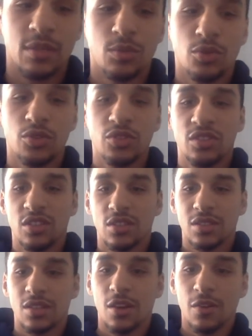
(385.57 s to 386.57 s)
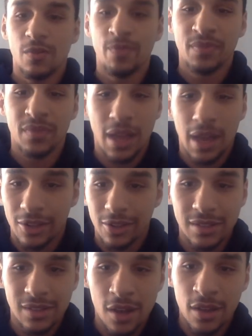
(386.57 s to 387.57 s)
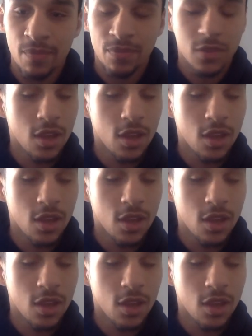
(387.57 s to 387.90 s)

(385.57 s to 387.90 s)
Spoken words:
liberals stuff. I clicked on it.